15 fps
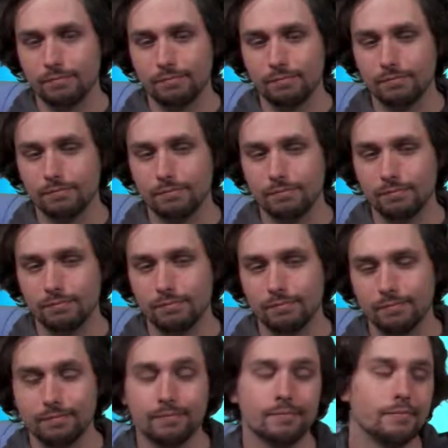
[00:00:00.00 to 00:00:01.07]
So yeah.
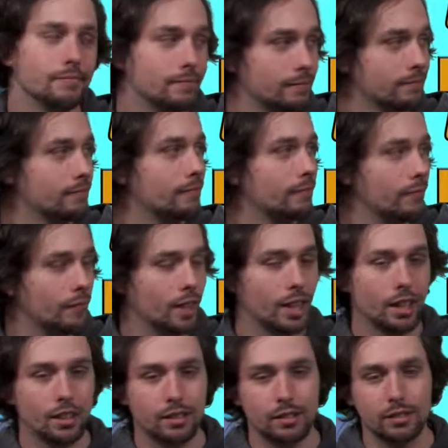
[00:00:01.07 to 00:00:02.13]
Then also video game
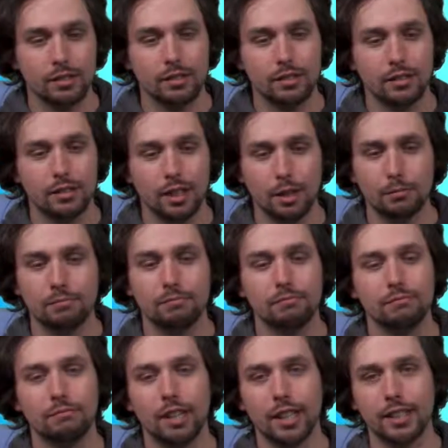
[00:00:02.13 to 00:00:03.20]
news. Yep.
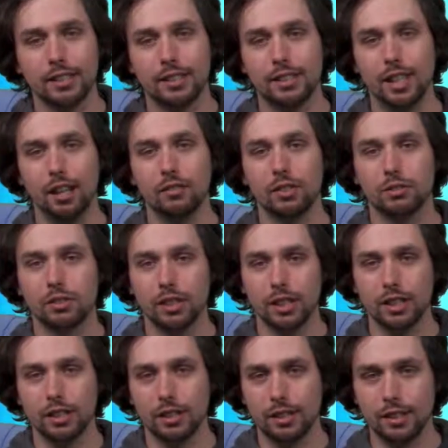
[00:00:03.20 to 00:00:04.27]
Tekken 7
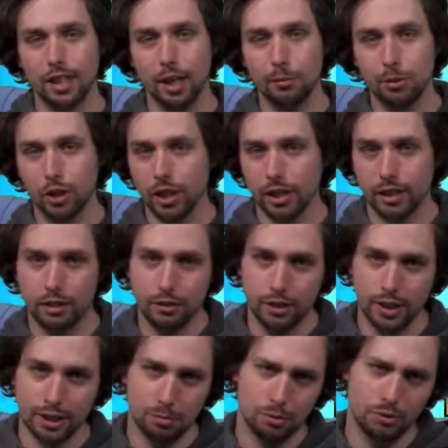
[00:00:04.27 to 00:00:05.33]
released the same trailer it
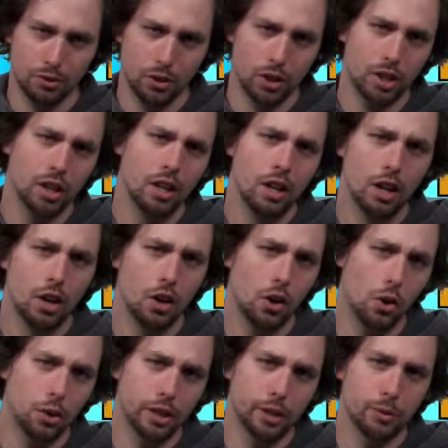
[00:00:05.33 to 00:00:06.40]
released before,
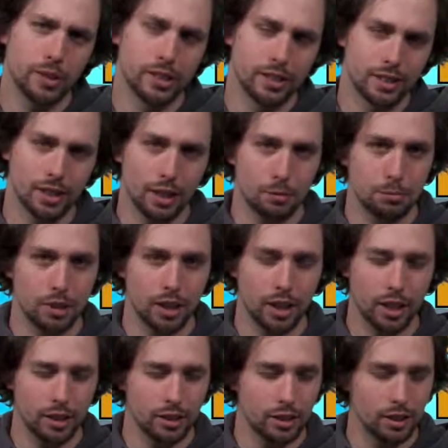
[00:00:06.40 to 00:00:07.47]
only with
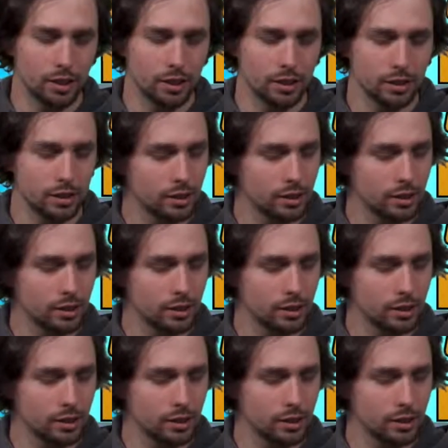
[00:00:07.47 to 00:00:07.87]
subtitles.